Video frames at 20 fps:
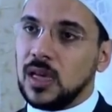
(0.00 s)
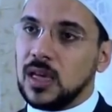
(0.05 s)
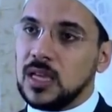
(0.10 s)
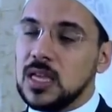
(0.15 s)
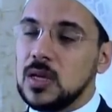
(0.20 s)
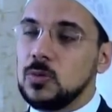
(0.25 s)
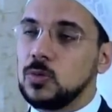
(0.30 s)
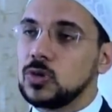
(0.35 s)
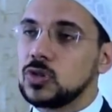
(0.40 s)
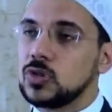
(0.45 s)

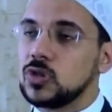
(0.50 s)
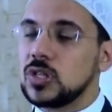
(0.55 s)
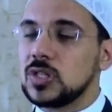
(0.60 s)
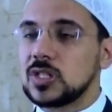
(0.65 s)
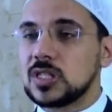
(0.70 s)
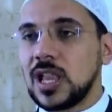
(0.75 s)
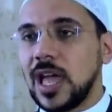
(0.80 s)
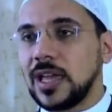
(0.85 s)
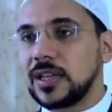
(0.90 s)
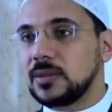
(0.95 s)
he was
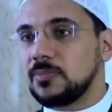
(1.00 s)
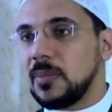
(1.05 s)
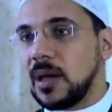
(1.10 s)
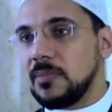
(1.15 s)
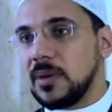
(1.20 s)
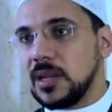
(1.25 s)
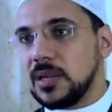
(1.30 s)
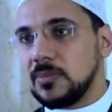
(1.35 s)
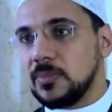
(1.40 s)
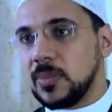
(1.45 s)
disliked by
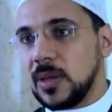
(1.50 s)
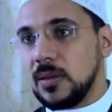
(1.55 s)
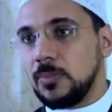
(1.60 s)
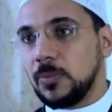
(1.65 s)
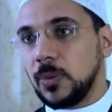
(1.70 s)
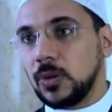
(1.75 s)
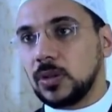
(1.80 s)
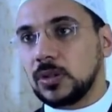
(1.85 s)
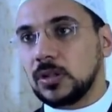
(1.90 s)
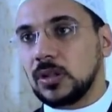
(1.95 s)
many
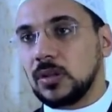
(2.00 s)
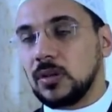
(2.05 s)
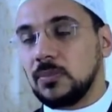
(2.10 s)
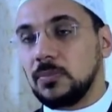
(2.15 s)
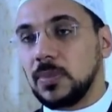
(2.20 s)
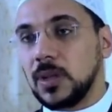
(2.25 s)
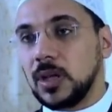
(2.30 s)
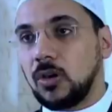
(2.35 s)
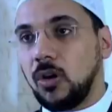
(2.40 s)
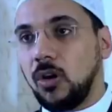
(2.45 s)
people
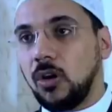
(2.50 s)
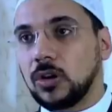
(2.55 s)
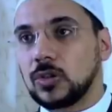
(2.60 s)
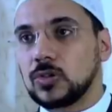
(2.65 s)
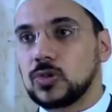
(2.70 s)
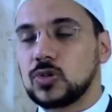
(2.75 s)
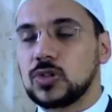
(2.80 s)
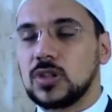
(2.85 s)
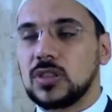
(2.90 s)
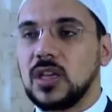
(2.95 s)

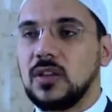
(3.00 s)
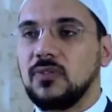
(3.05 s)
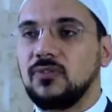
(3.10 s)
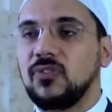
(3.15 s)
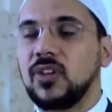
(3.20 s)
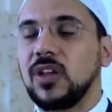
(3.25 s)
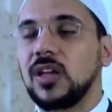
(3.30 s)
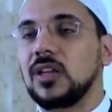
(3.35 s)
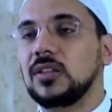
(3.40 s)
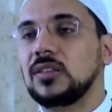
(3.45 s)
because they
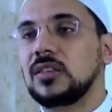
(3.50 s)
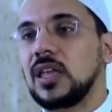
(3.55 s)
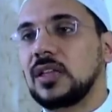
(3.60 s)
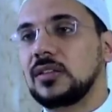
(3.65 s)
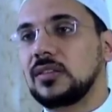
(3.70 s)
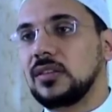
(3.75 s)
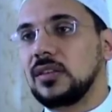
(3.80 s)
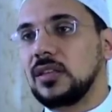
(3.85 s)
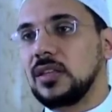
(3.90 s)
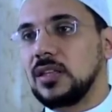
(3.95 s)
feared
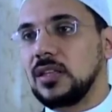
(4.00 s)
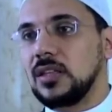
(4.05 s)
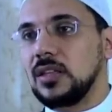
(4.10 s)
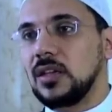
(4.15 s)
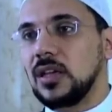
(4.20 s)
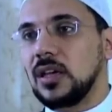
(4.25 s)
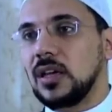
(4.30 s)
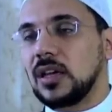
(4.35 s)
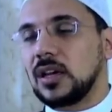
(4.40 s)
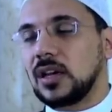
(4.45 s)
that
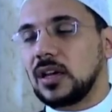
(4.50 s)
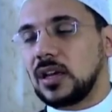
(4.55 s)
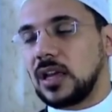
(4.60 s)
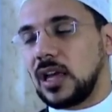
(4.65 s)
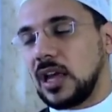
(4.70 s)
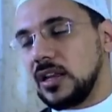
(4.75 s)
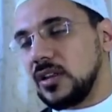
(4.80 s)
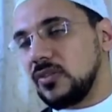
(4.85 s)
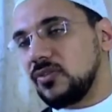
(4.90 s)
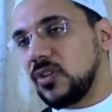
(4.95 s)
the
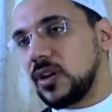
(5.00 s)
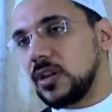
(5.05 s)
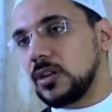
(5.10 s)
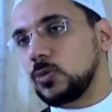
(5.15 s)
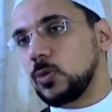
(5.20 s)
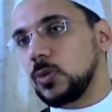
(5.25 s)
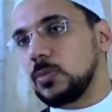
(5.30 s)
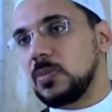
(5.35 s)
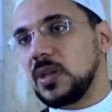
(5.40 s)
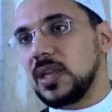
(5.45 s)

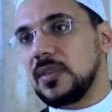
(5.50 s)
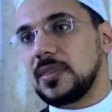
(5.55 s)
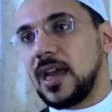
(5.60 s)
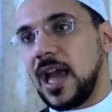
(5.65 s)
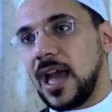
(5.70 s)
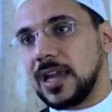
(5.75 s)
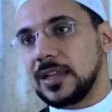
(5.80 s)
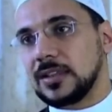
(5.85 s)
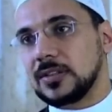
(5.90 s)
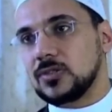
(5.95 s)
caliphate would be in the
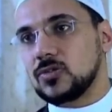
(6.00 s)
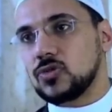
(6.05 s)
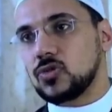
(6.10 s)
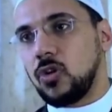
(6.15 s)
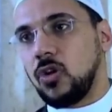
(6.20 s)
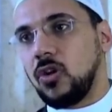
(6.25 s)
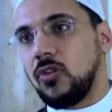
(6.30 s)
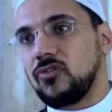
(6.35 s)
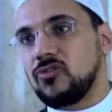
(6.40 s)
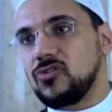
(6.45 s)
hands
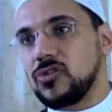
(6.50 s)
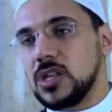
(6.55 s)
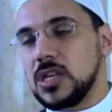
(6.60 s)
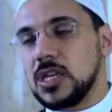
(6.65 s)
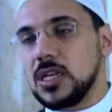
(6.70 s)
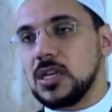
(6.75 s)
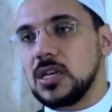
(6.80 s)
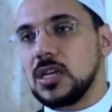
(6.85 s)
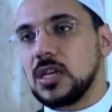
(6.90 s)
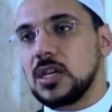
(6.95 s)
of
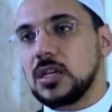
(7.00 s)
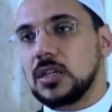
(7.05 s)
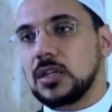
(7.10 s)
the